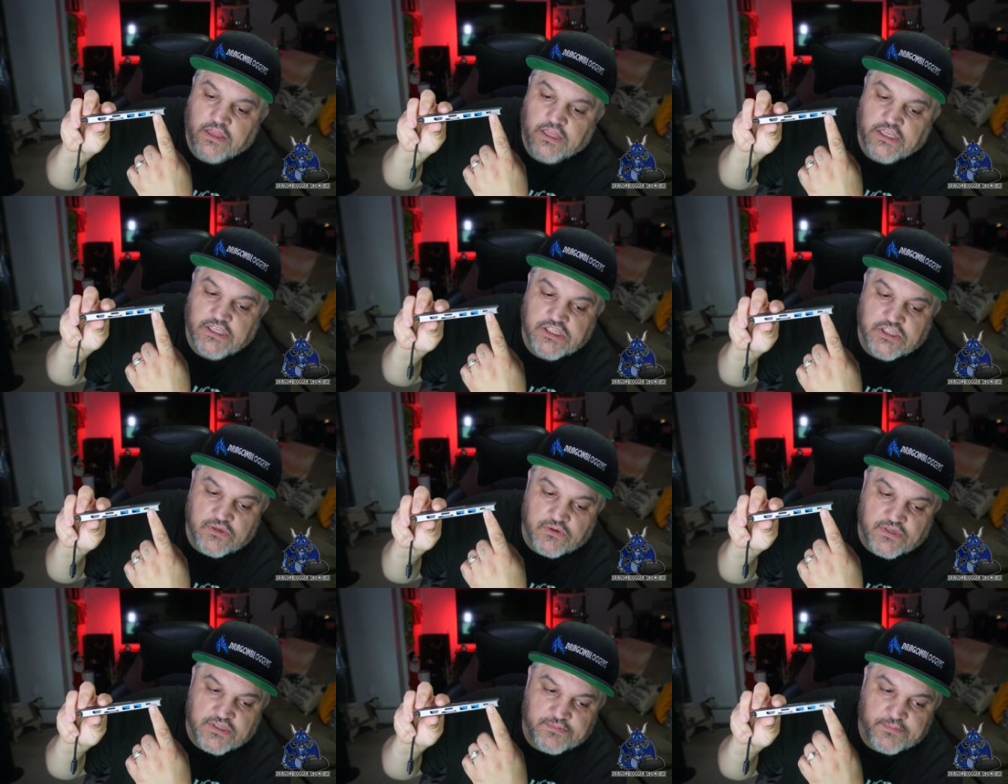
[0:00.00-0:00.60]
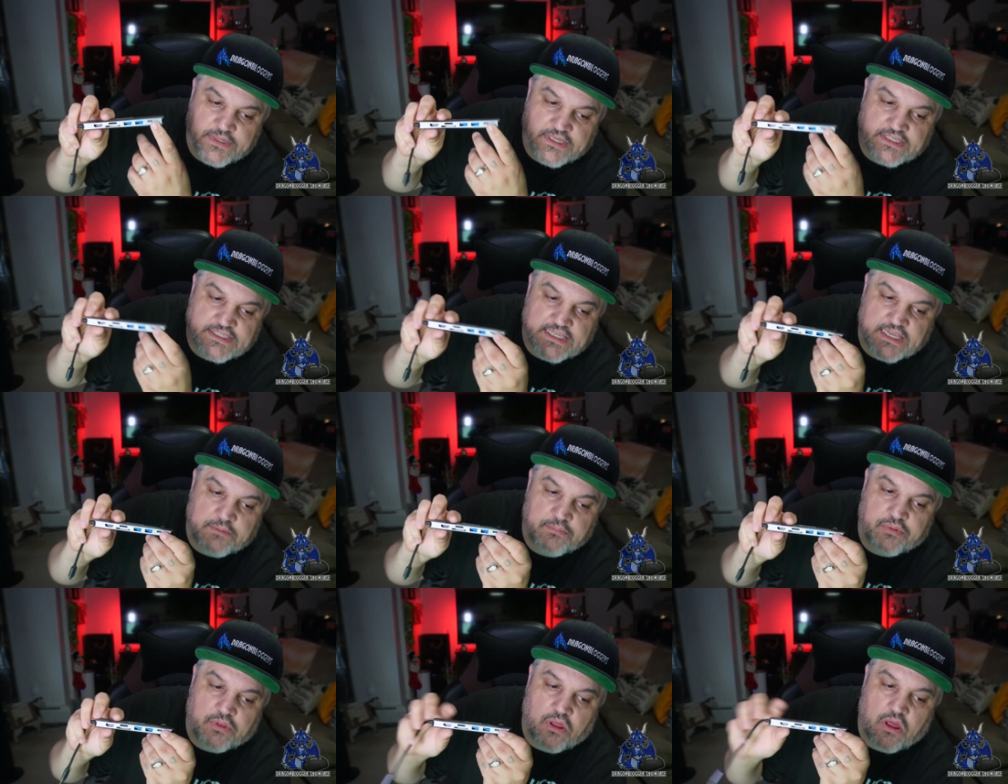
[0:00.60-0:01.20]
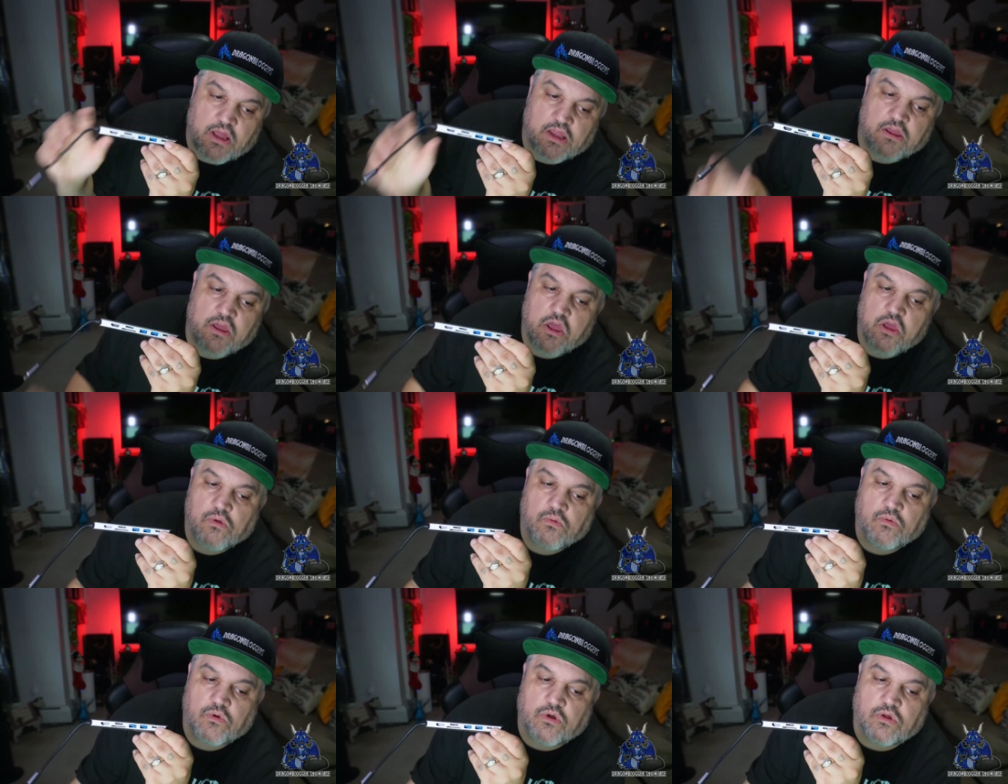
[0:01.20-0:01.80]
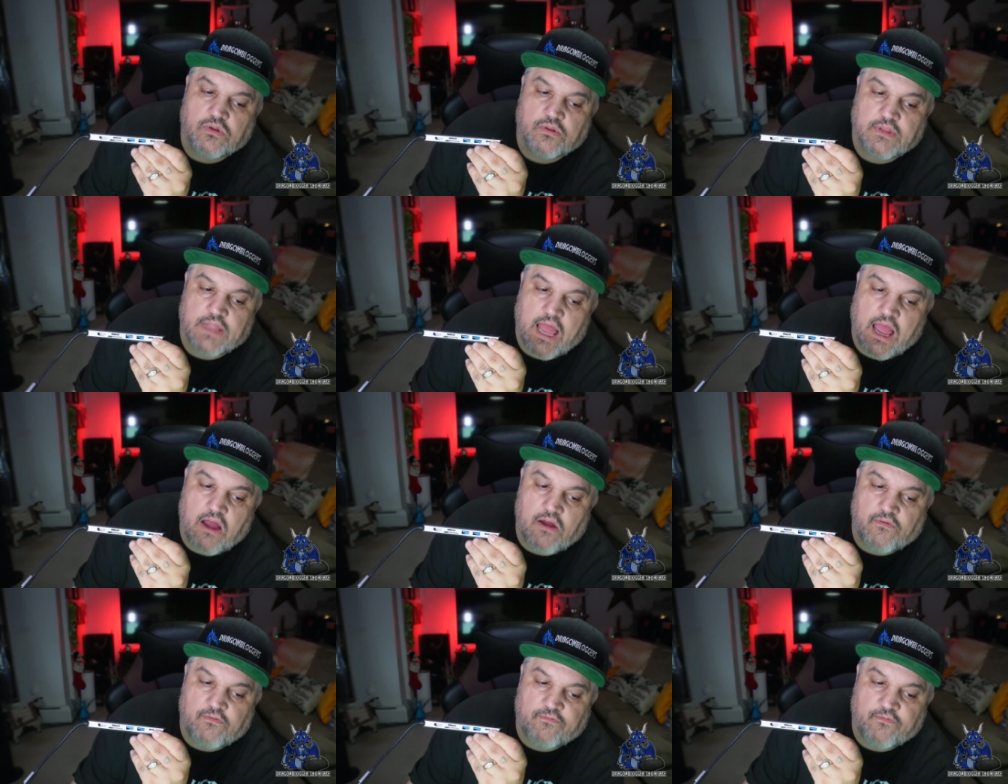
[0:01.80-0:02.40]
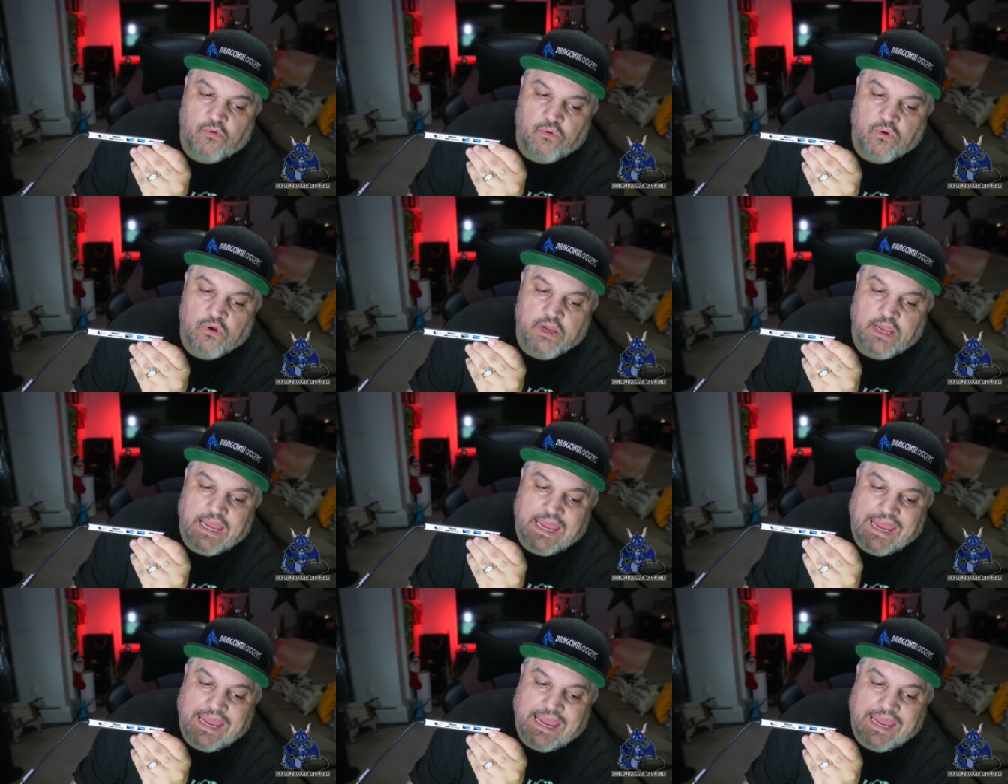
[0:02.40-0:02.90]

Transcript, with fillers: This USB-C plug will allow for